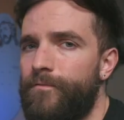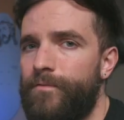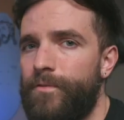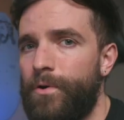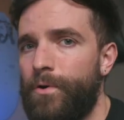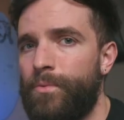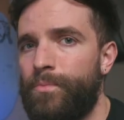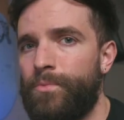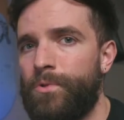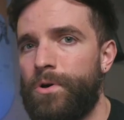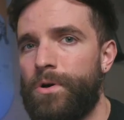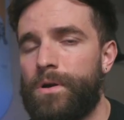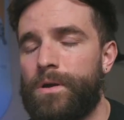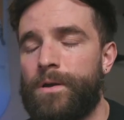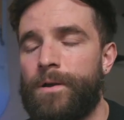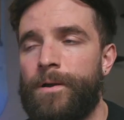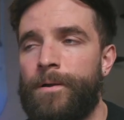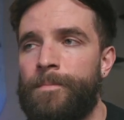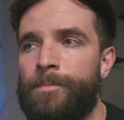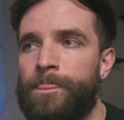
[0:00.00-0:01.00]
a film
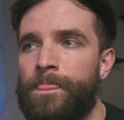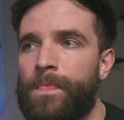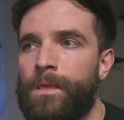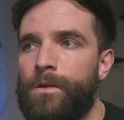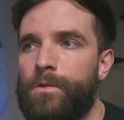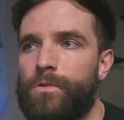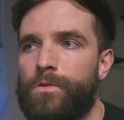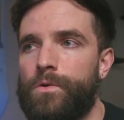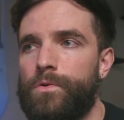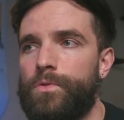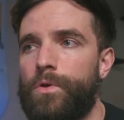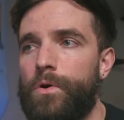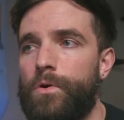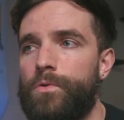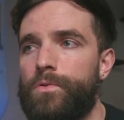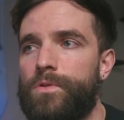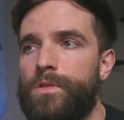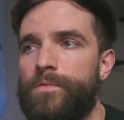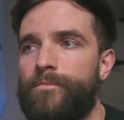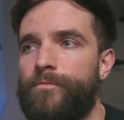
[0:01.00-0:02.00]
look. So
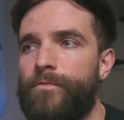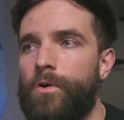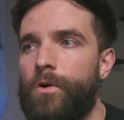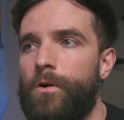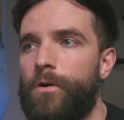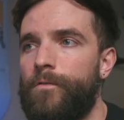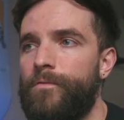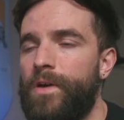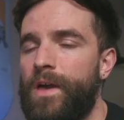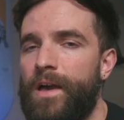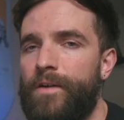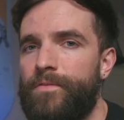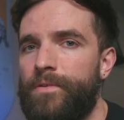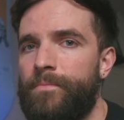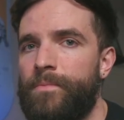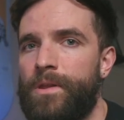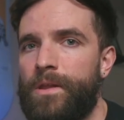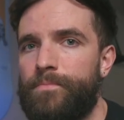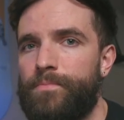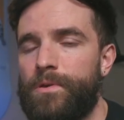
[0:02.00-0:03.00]
those involve
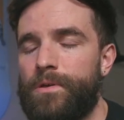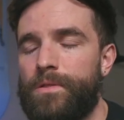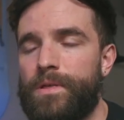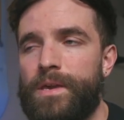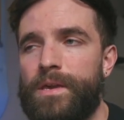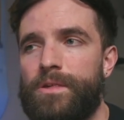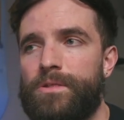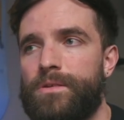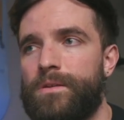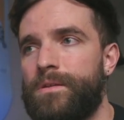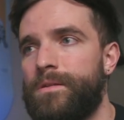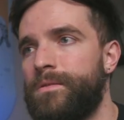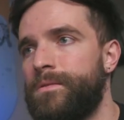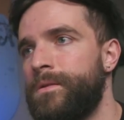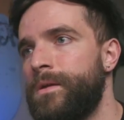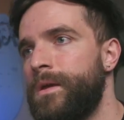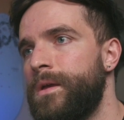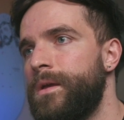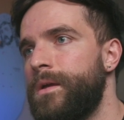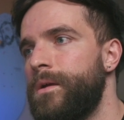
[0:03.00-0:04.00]
heavy
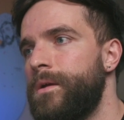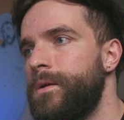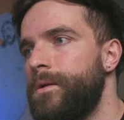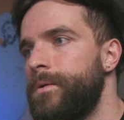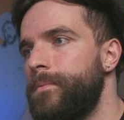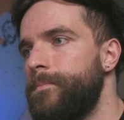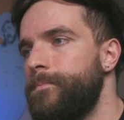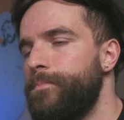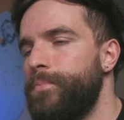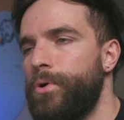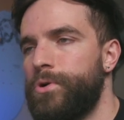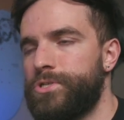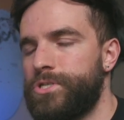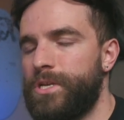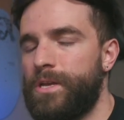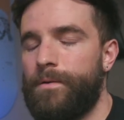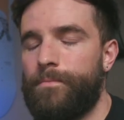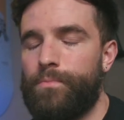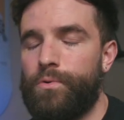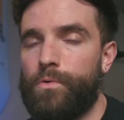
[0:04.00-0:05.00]
manipulation,
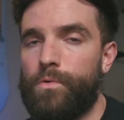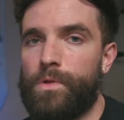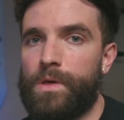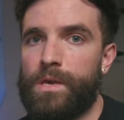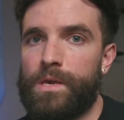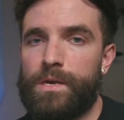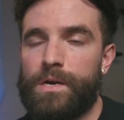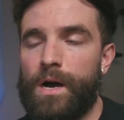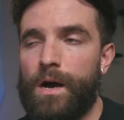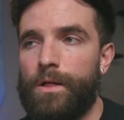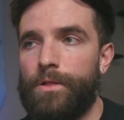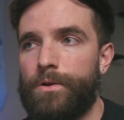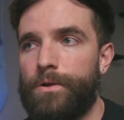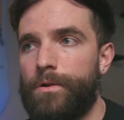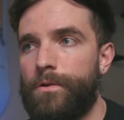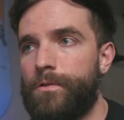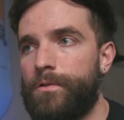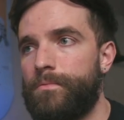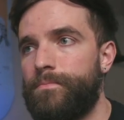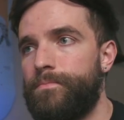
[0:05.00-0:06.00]
pushing and pulling
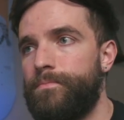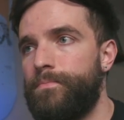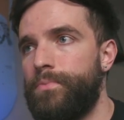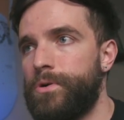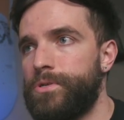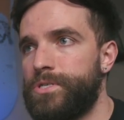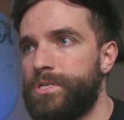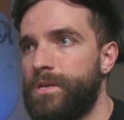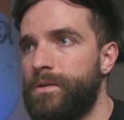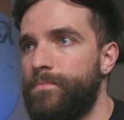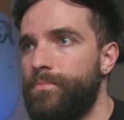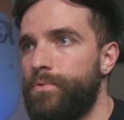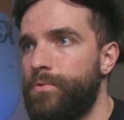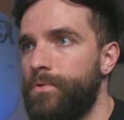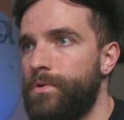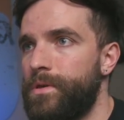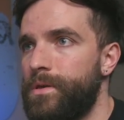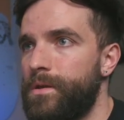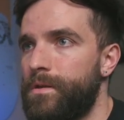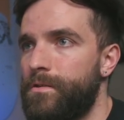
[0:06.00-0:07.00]
colors, pushing and
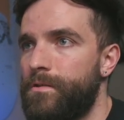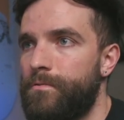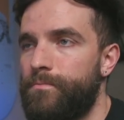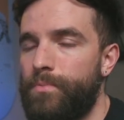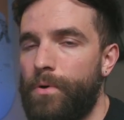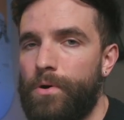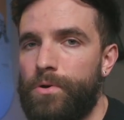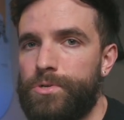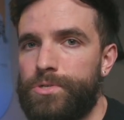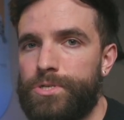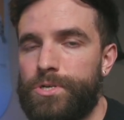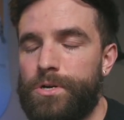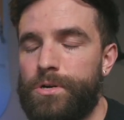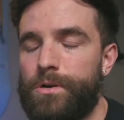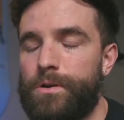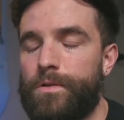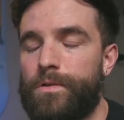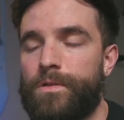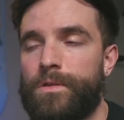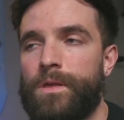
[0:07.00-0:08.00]
pulling
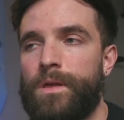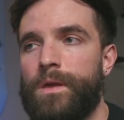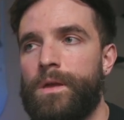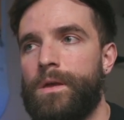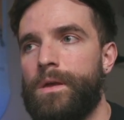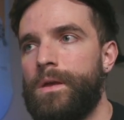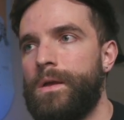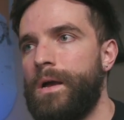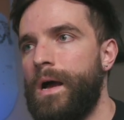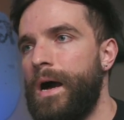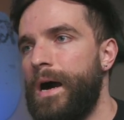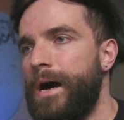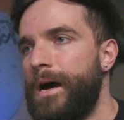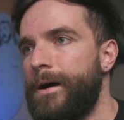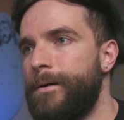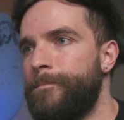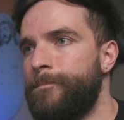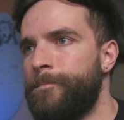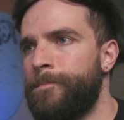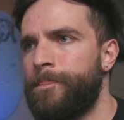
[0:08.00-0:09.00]
exposures.
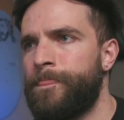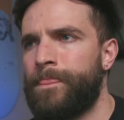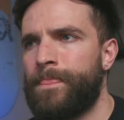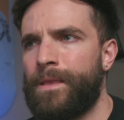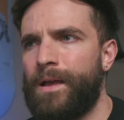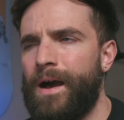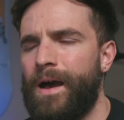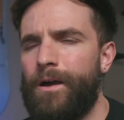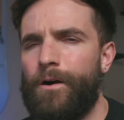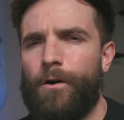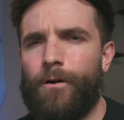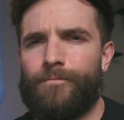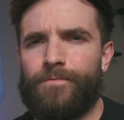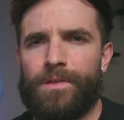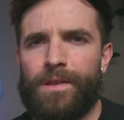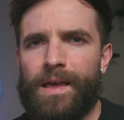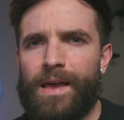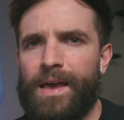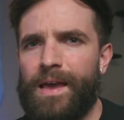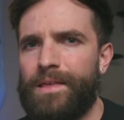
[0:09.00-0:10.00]
I
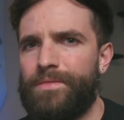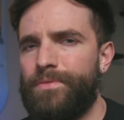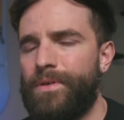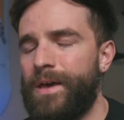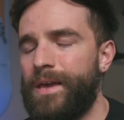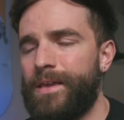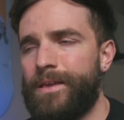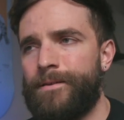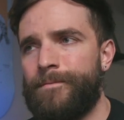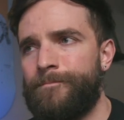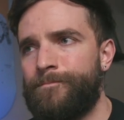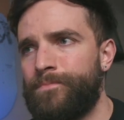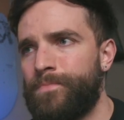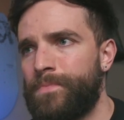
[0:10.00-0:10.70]
often add like